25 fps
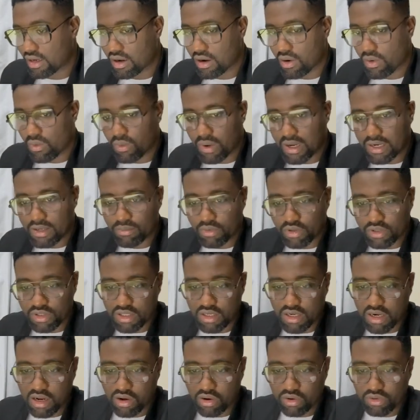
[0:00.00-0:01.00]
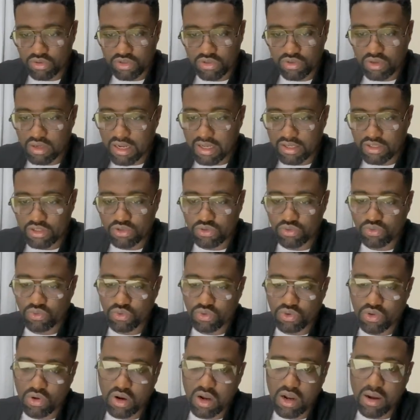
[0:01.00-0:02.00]
one more thing I also like to
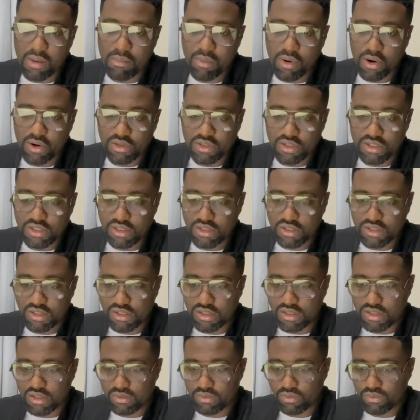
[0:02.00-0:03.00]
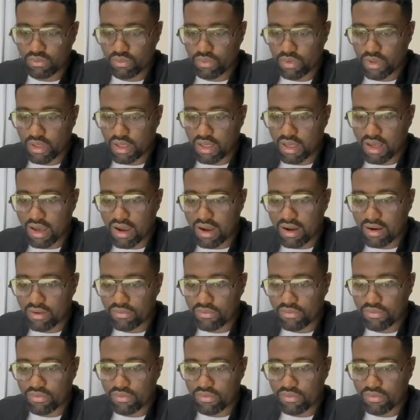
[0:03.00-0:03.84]
talk about is we have